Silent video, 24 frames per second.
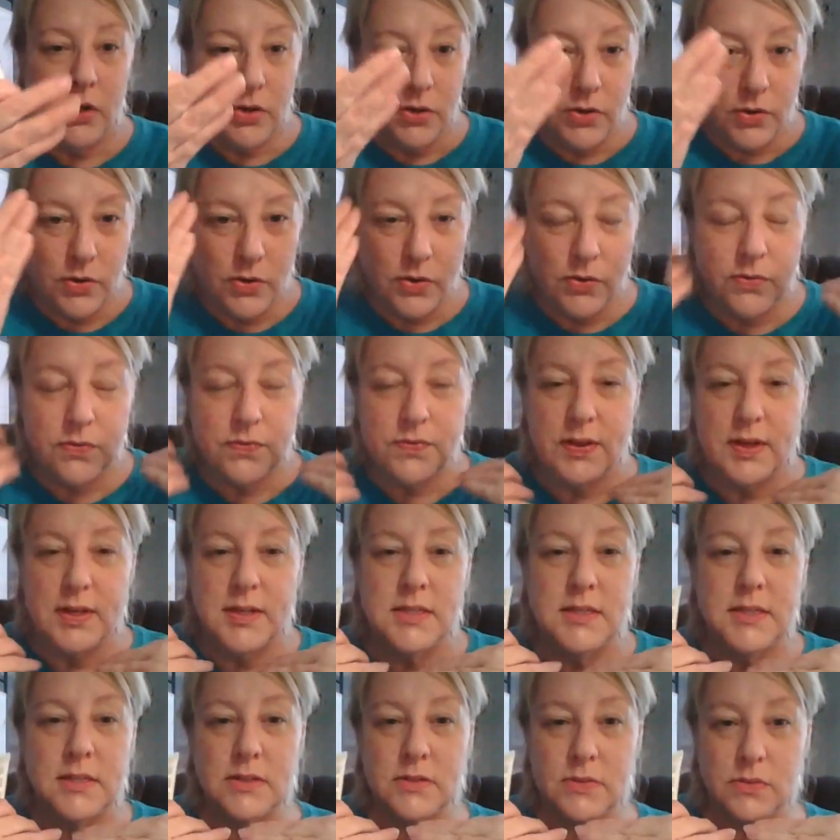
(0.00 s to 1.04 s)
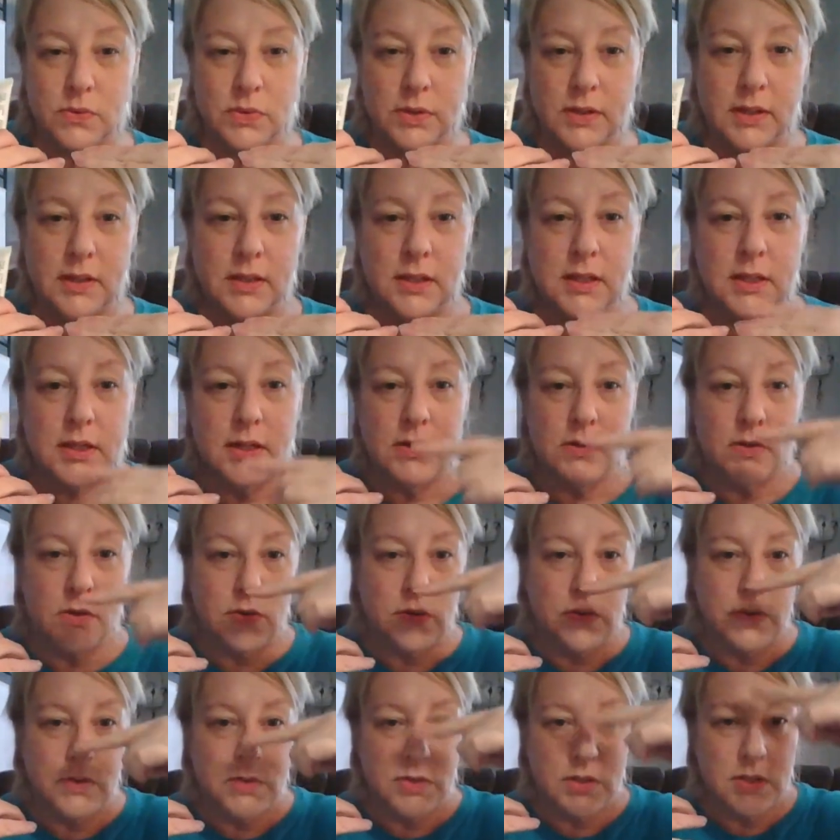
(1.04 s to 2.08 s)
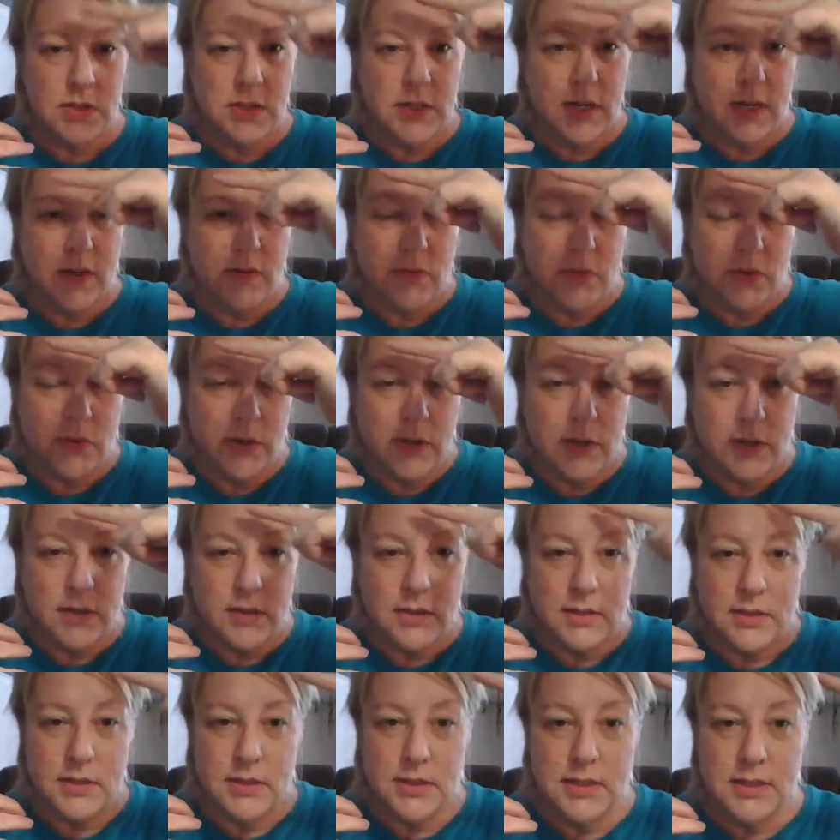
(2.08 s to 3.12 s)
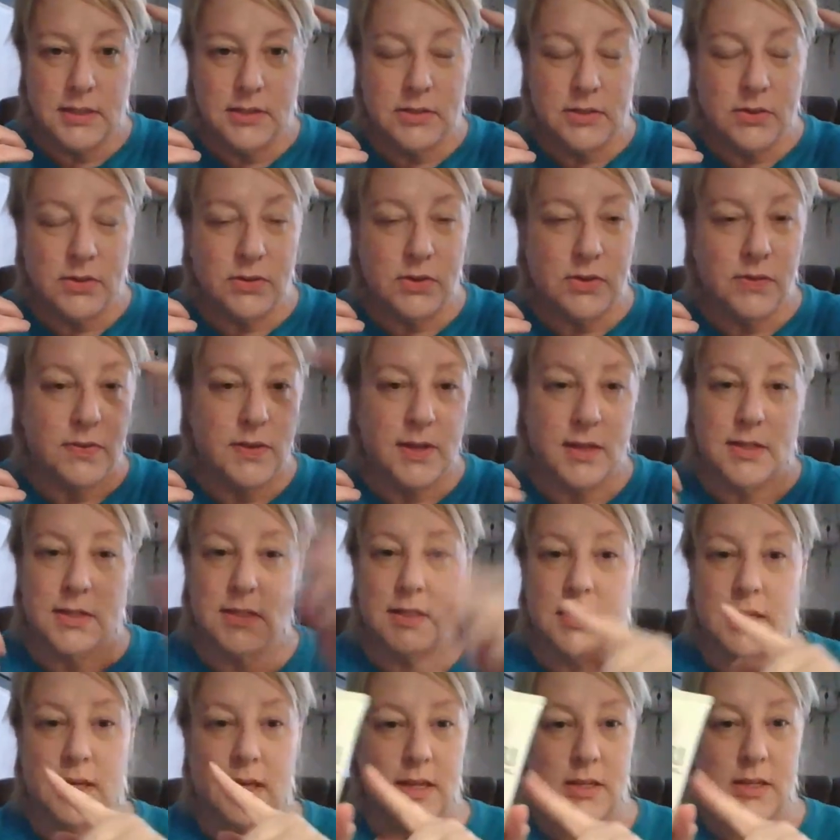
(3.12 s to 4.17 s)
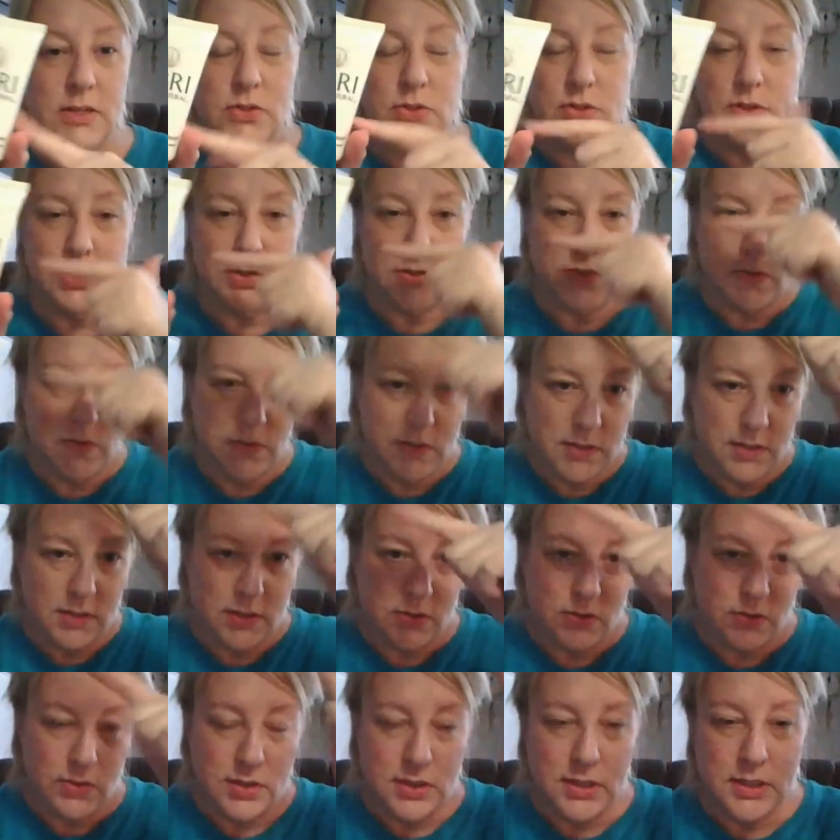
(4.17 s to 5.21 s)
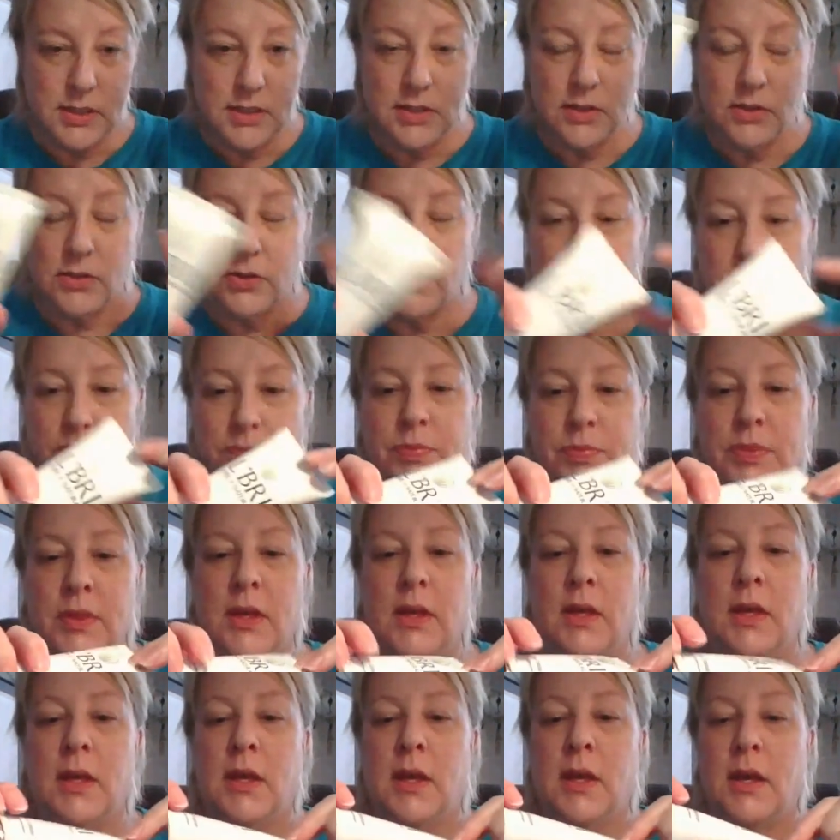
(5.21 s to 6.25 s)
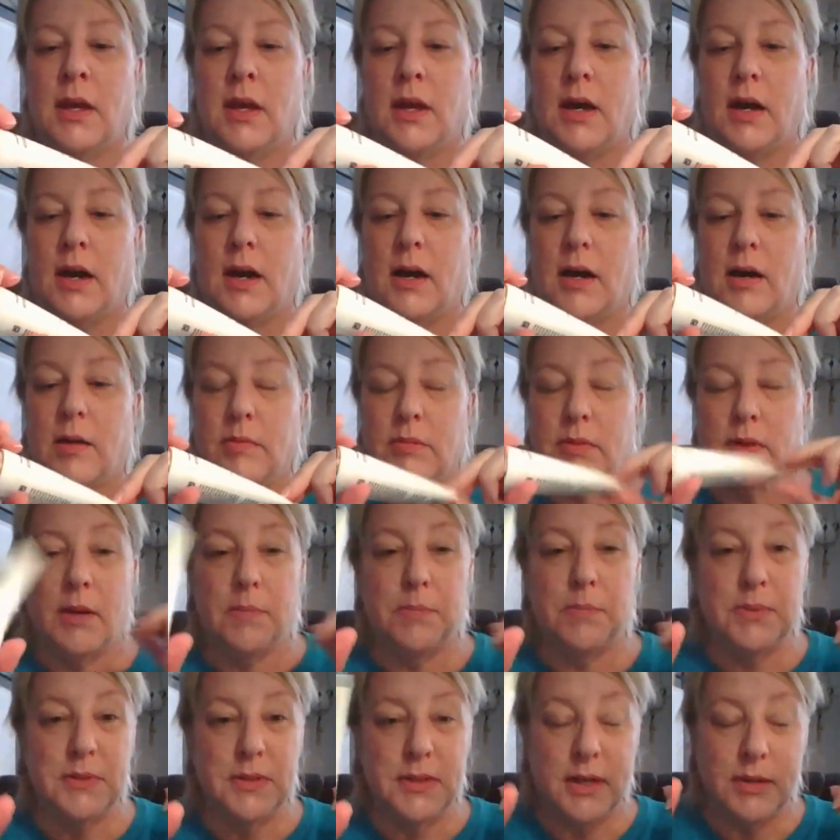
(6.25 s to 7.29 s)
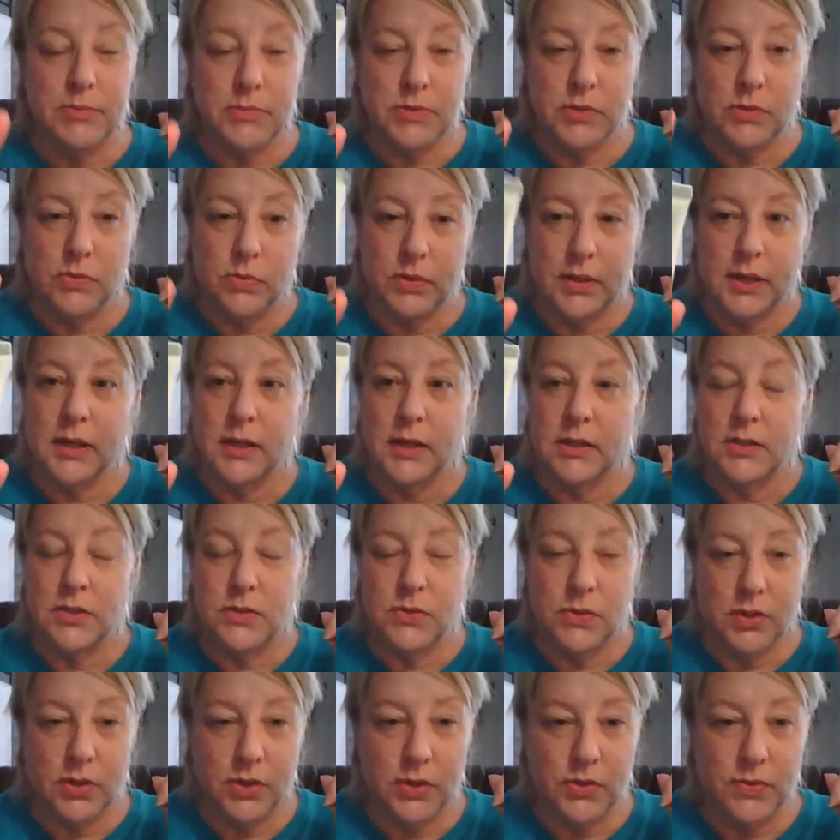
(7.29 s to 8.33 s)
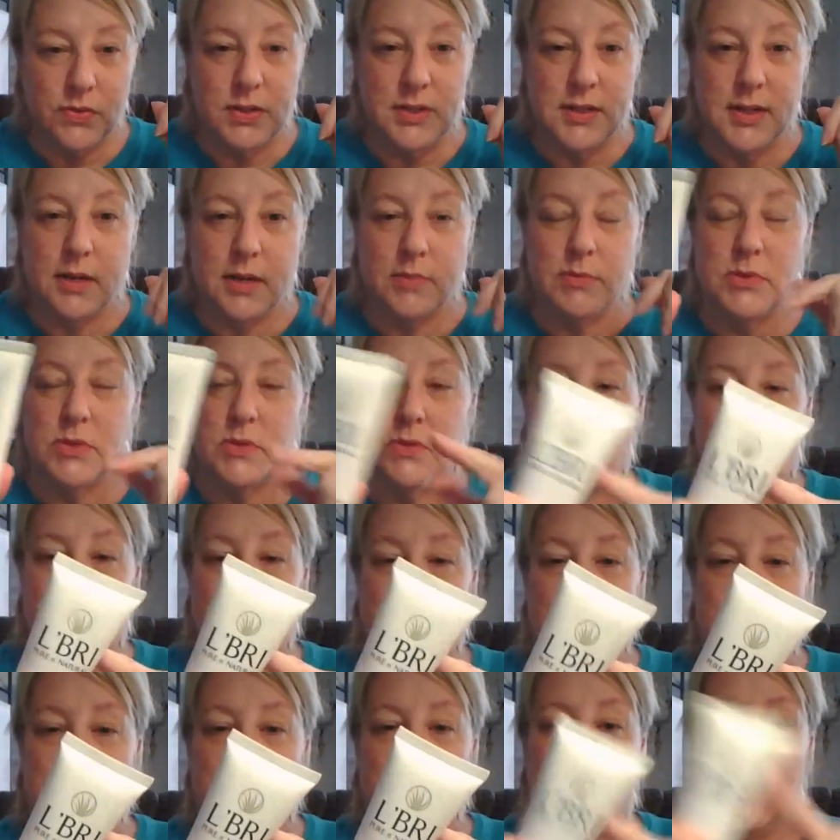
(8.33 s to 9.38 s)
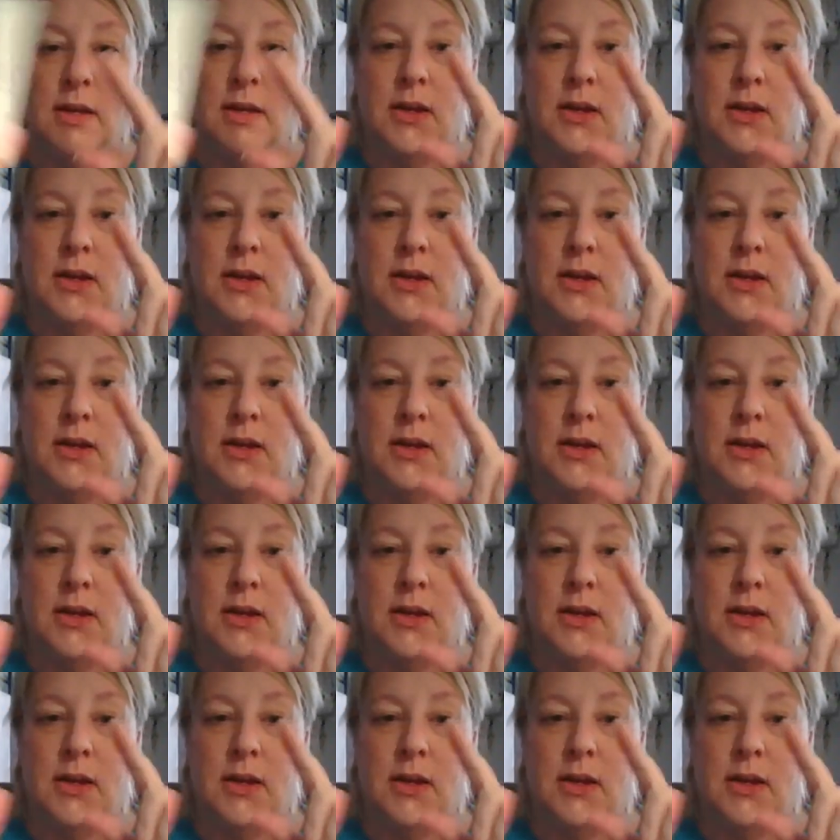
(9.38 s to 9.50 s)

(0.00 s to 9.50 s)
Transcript: your whole face is oily or you just have oil in the T-zone, if that's the case, just use it in your T-zone a um, couple times a week, two to three times a week.